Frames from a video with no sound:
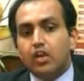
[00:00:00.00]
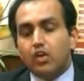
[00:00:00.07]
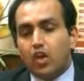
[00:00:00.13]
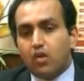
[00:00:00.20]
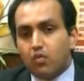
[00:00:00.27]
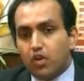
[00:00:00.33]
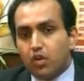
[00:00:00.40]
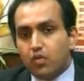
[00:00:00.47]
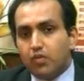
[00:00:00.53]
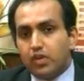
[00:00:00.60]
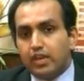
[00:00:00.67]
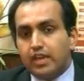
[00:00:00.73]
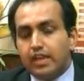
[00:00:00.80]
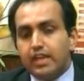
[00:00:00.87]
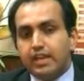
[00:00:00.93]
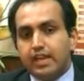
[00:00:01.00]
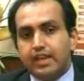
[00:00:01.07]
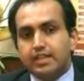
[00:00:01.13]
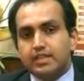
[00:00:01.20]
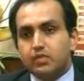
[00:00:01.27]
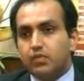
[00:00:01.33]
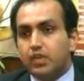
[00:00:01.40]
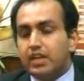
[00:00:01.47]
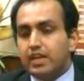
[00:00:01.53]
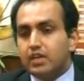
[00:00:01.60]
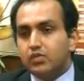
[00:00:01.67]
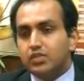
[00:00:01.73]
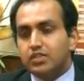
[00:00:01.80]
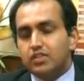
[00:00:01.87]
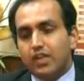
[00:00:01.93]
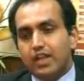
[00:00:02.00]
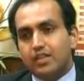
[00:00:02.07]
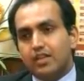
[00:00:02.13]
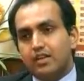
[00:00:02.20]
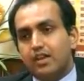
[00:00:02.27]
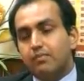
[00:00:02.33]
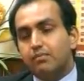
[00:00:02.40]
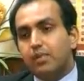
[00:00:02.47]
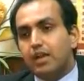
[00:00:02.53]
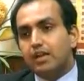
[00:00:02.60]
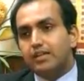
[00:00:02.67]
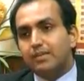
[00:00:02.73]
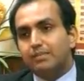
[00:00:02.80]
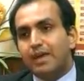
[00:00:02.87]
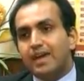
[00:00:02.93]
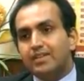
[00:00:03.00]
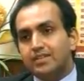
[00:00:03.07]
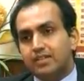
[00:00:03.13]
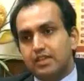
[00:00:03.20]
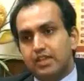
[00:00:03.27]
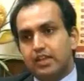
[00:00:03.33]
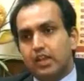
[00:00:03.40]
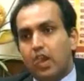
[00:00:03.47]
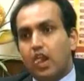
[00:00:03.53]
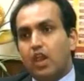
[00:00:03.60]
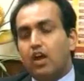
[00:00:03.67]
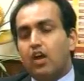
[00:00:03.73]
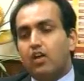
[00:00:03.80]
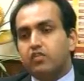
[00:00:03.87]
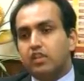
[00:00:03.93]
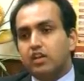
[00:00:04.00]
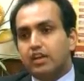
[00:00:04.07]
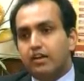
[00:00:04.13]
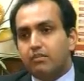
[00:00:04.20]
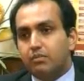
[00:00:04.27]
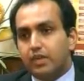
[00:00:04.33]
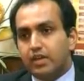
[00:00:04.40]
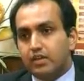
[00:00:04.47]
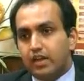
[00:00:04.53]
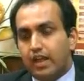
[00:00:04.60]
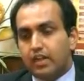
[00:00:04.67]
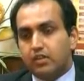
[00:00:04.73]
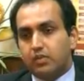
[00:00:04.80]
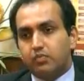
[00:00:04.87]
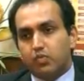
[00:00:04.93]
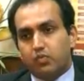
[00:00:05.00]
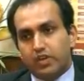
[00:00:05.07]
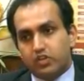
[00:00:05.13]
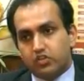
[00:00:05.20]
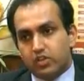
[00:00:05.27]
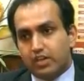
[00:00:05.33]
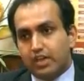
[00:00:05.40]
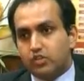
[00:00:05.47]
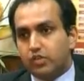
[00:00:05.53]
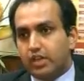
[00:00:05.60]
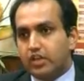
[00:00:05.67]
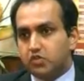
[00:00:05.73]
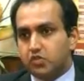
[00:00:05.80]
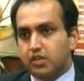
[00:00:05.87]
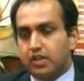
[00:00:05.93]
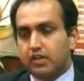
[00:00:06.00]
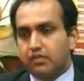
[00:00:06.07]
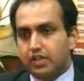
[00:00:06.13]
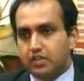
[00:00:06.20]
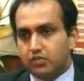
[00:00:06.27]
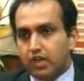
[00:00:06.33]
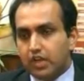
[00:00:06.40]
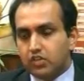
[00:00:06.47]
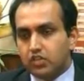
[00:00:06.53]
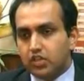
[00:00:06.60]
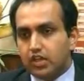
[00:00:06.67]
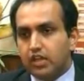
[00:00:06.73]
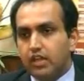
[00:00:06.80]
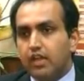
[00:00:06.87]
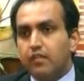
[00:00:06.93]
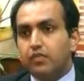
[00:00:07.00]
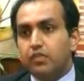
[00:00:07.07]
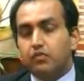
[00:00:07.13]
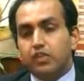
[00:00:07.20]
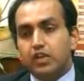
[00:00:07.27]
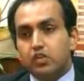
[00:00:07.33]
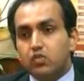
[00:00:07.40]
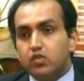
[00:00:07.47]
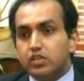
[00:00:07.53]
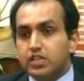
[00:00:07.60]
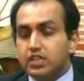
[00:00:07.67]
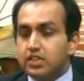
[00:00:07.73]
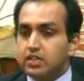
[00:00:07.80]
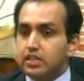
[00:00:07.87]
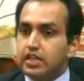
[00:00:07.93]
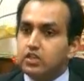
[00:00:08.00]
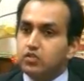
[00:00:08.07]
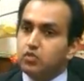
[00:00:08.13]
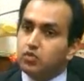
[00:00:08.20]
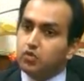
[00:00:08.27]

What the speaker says: Now what we need is, we need to strengthen and build capacity of the government and the provincial educational infrastructure. We don't just need to